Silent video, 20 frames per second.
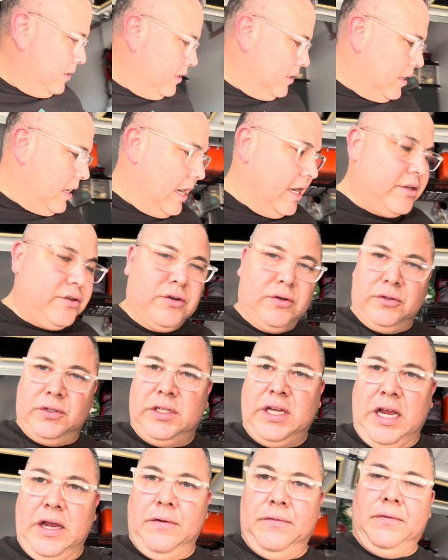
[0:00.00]

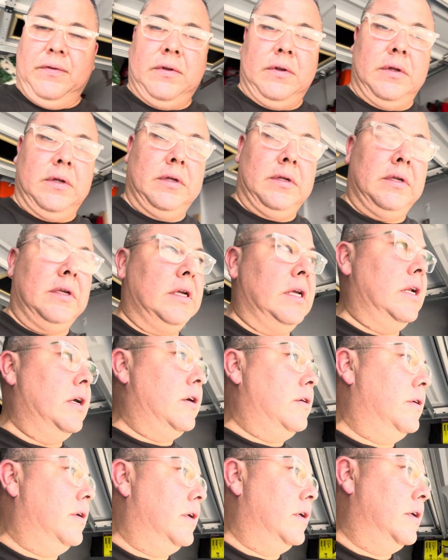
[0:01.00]
IDROSAVE, you
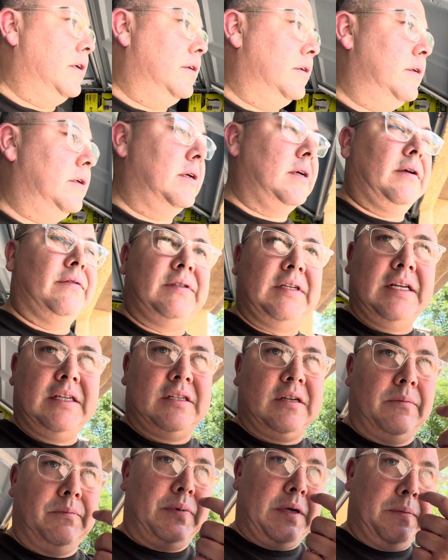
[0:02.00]
know, I've seen
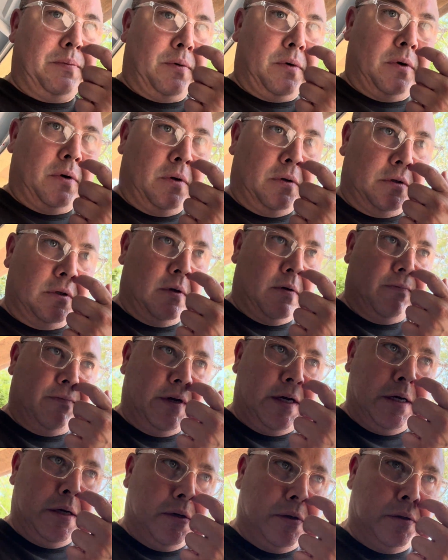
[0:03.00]
some people, so
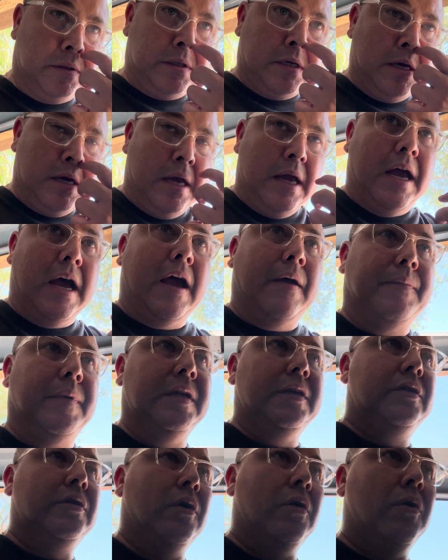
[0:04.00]
videos, I've
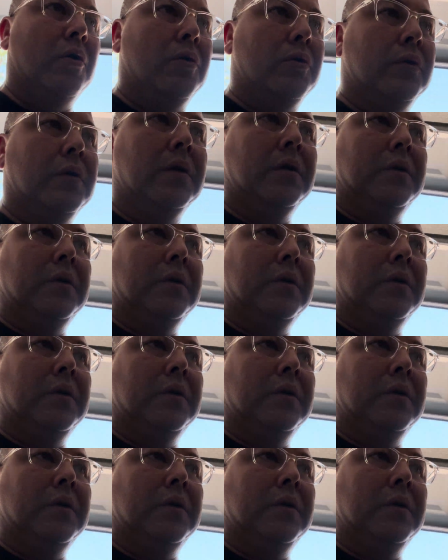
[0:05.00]
been told,